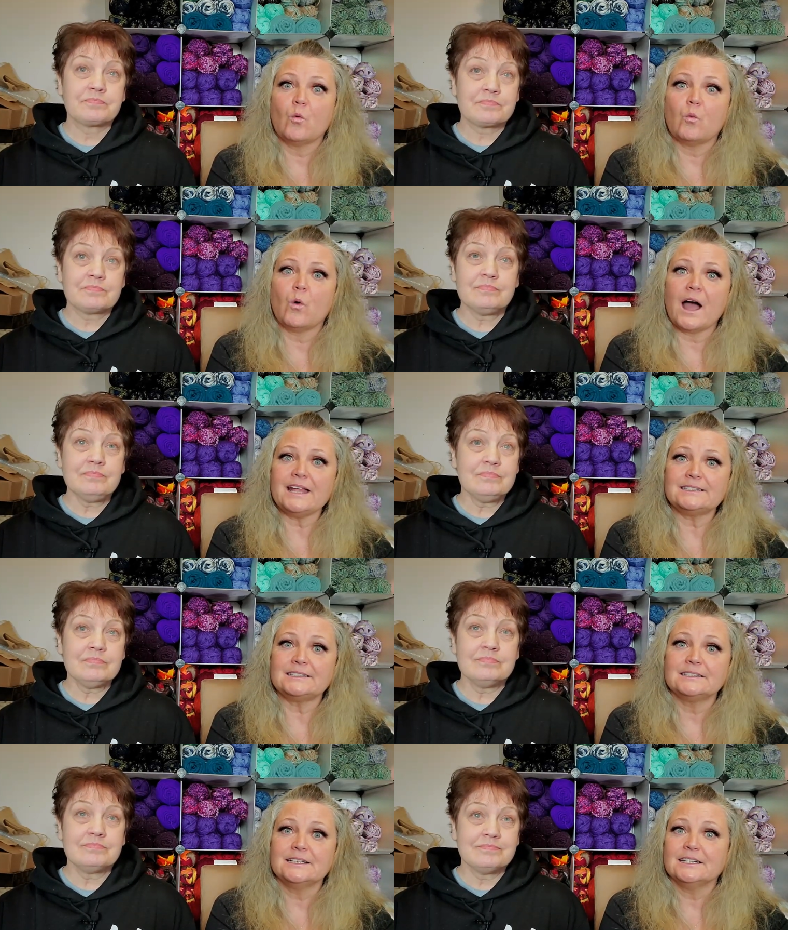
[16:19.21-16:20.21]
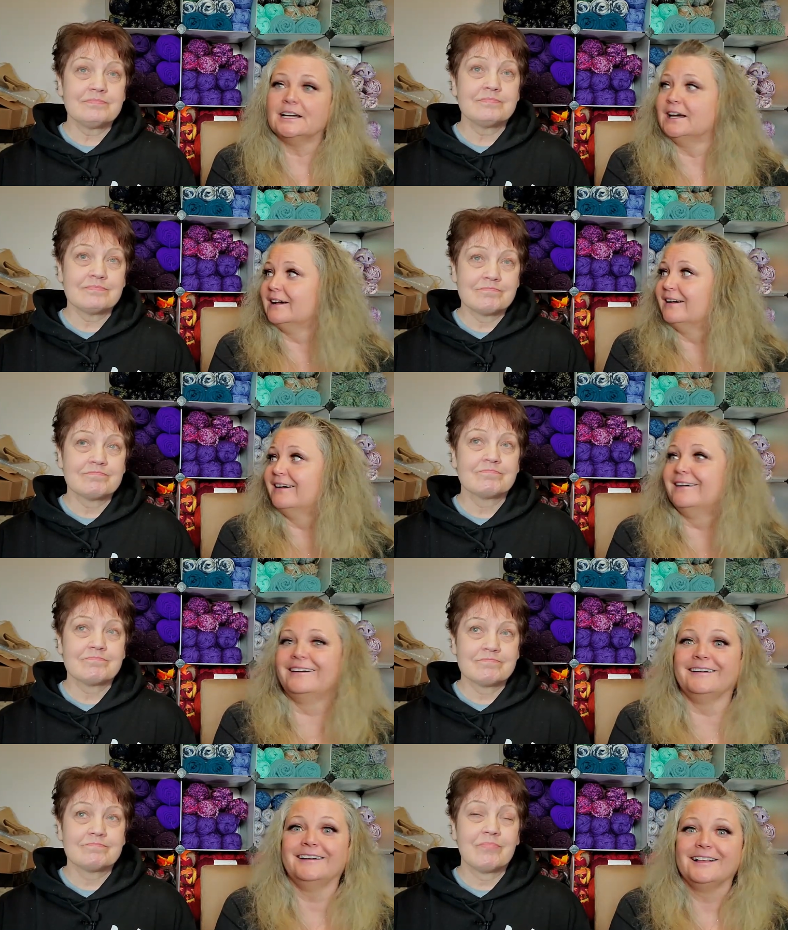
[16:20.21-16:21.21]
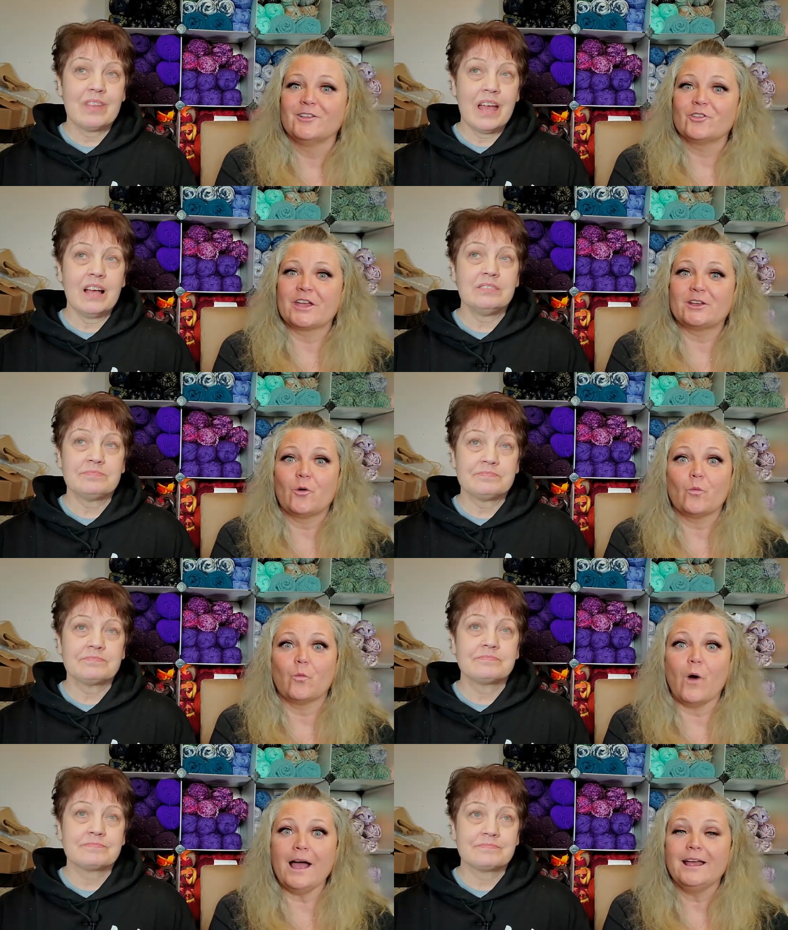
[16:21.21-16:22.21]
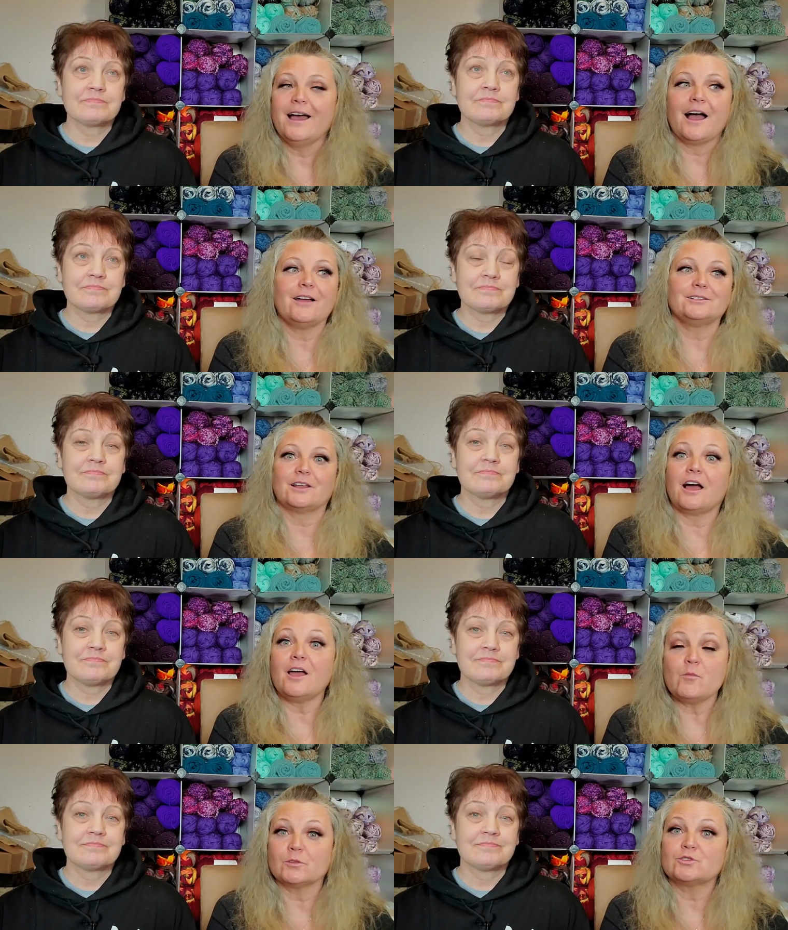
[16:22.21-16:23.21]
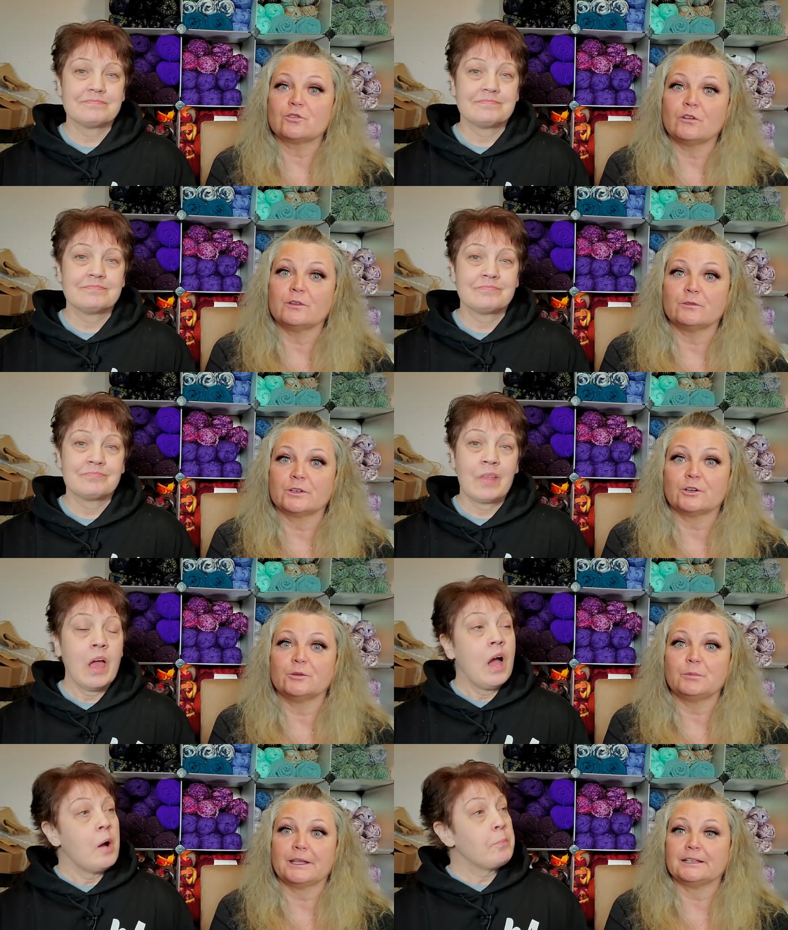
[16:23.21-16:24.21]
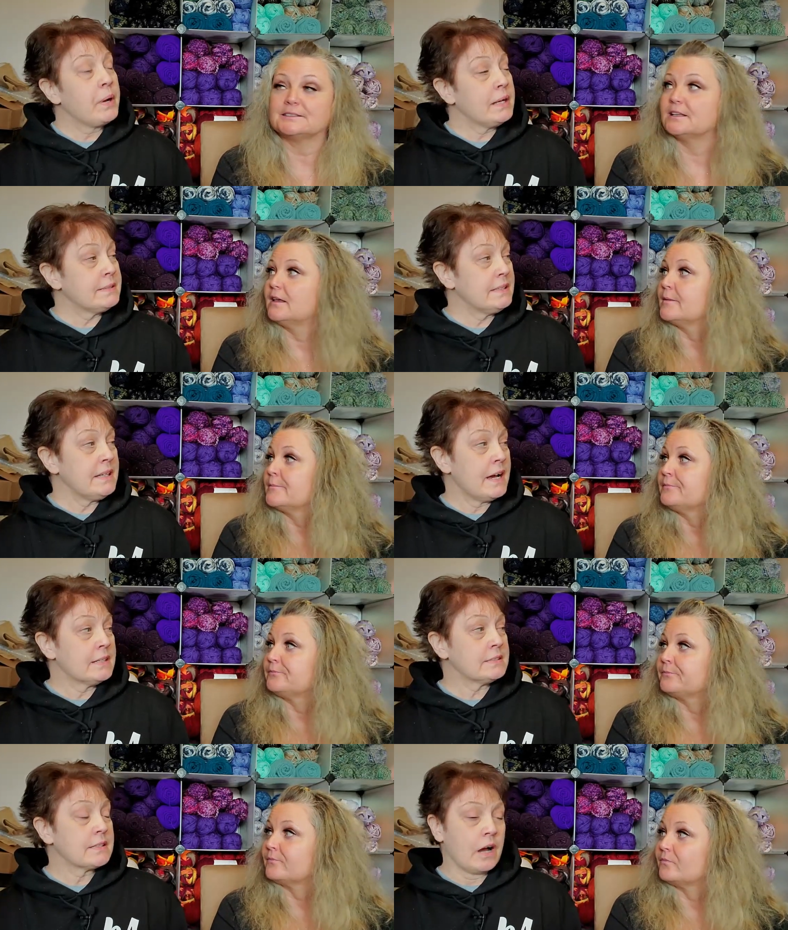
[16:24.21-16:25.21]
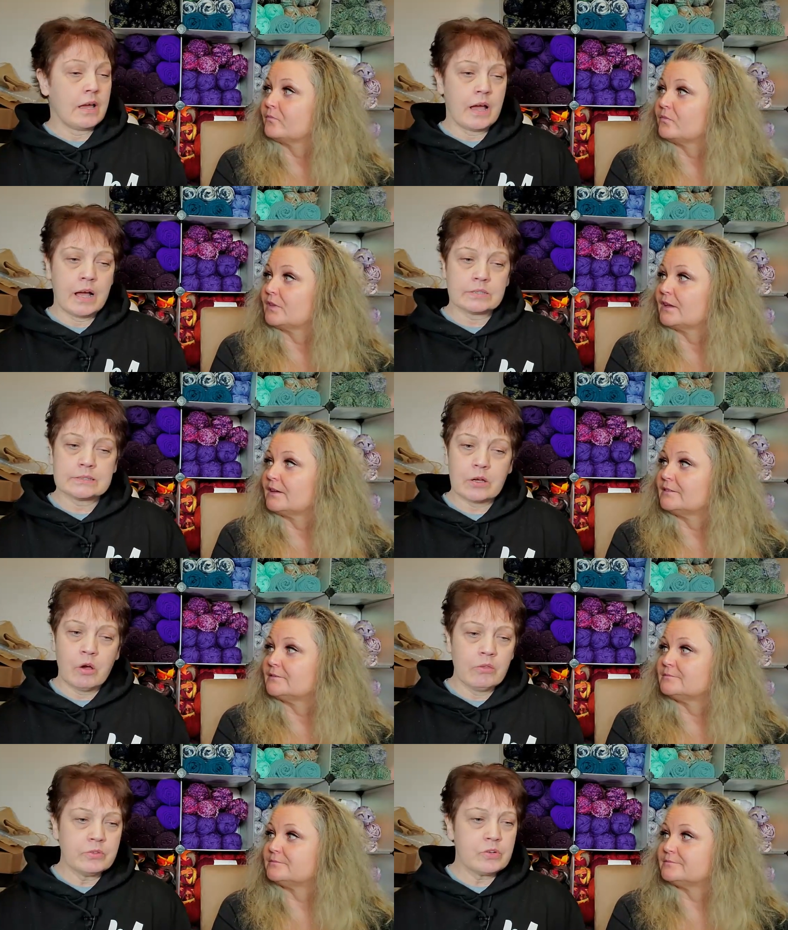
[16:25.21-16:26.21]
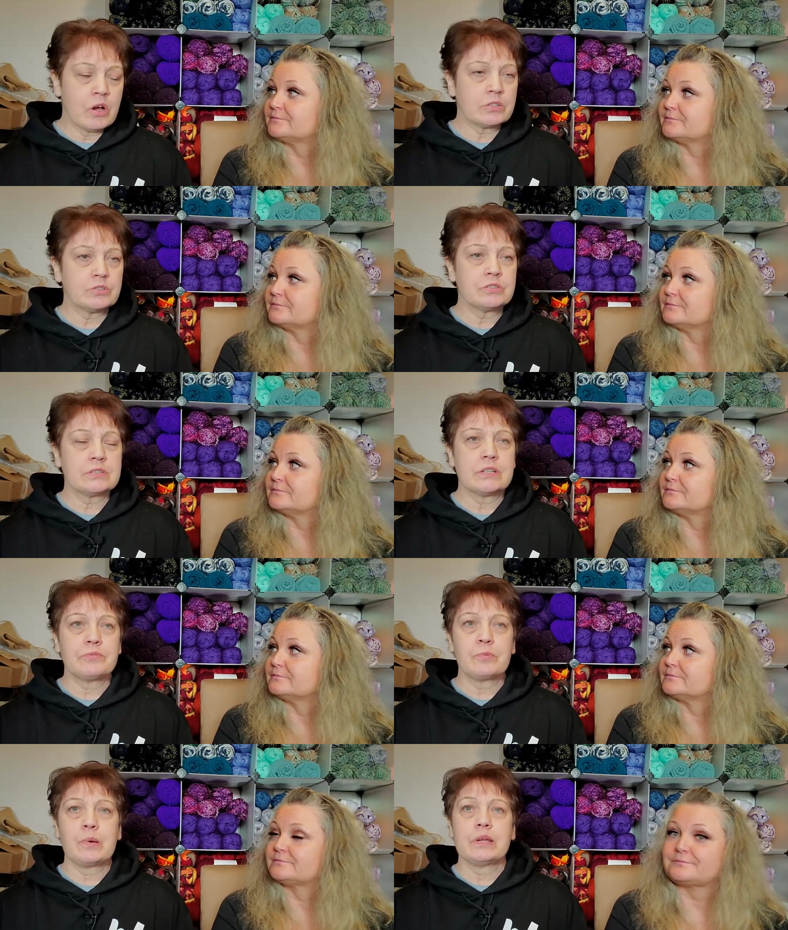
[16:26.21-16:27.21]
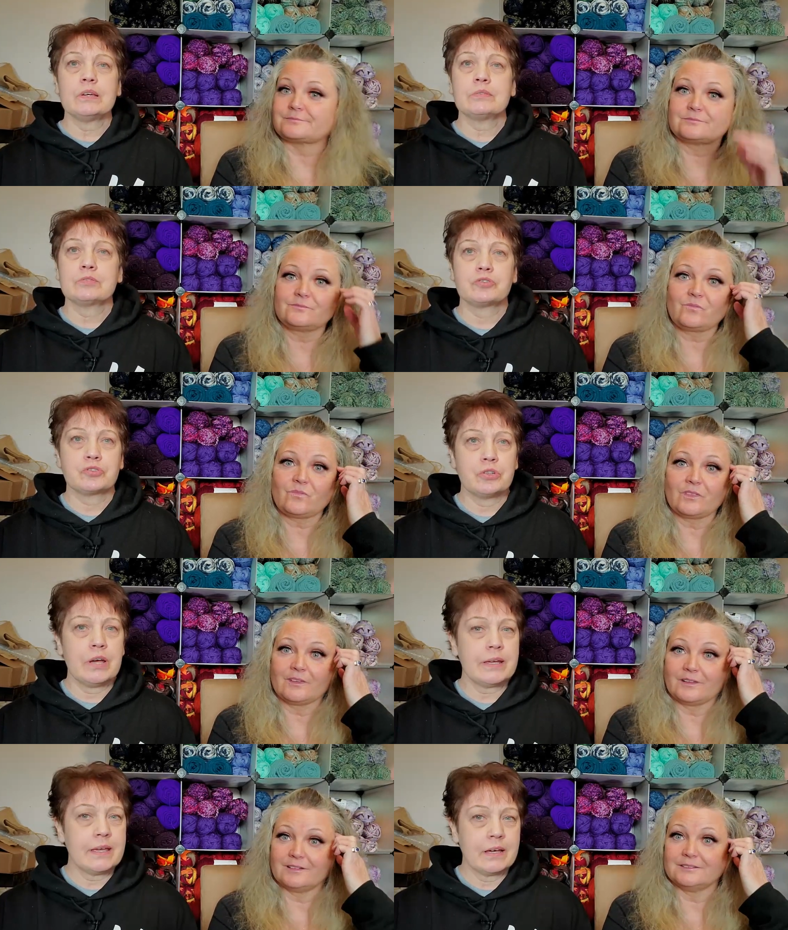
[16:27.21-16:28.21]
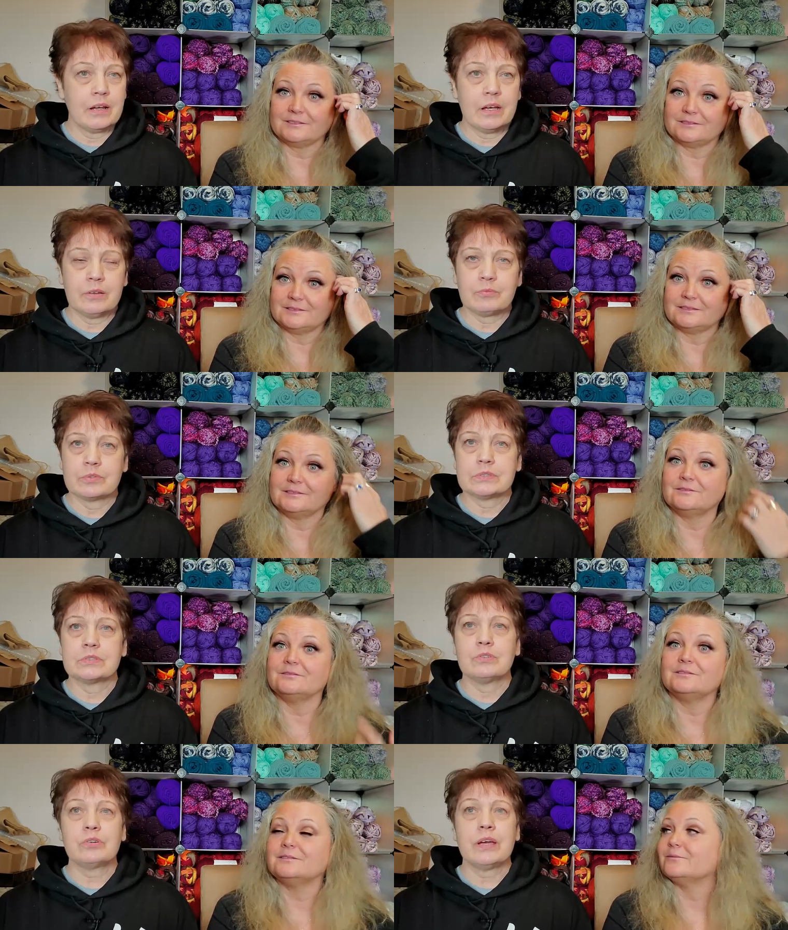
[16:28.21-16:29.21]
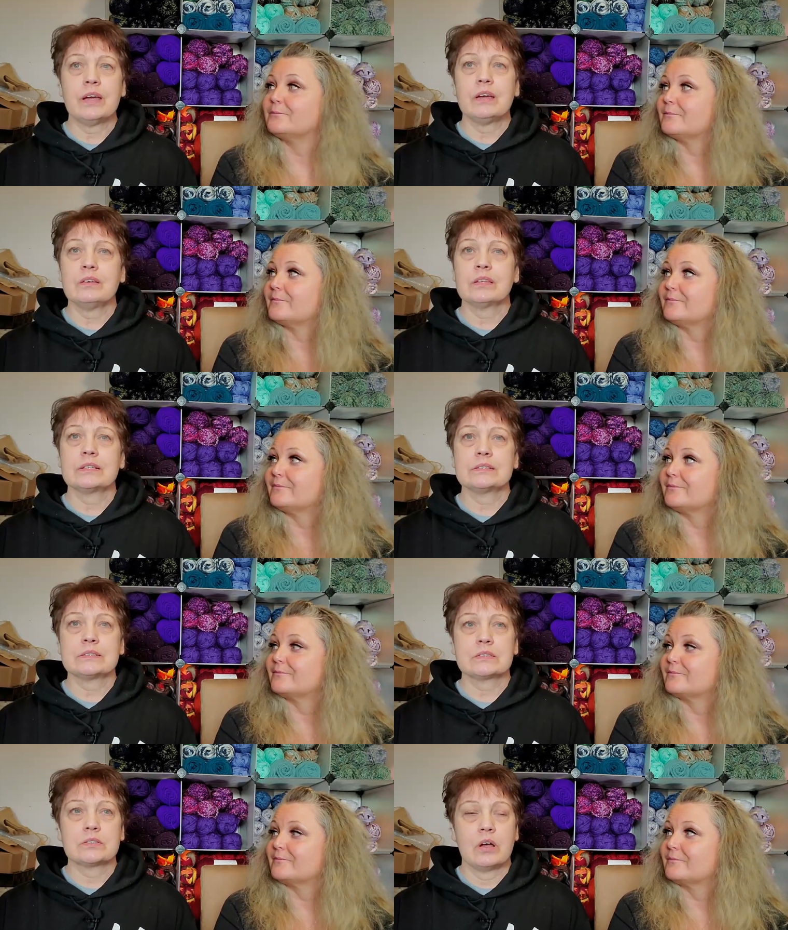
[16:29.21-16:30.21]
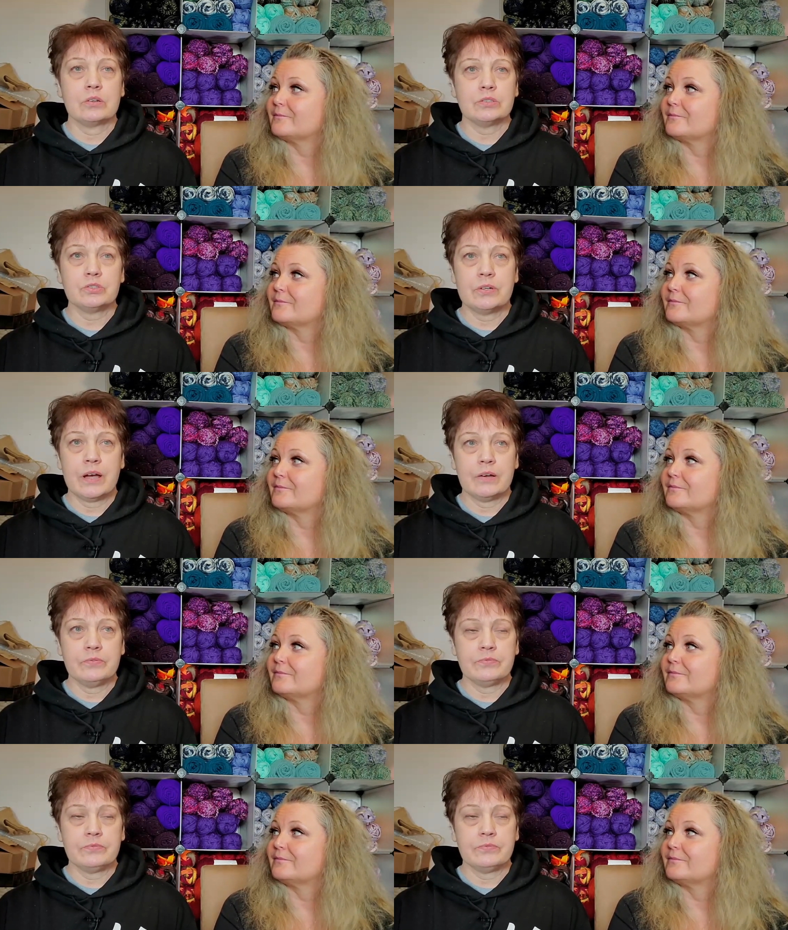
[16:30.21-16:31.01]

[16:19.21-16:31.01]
Speaker 1: what? Yeah. Like, what? I almost drove over to her place. But I did ask,
Speaker 2: I asked all the doctors and everybody, should I, can I, was it okay? And they says, as long as you have,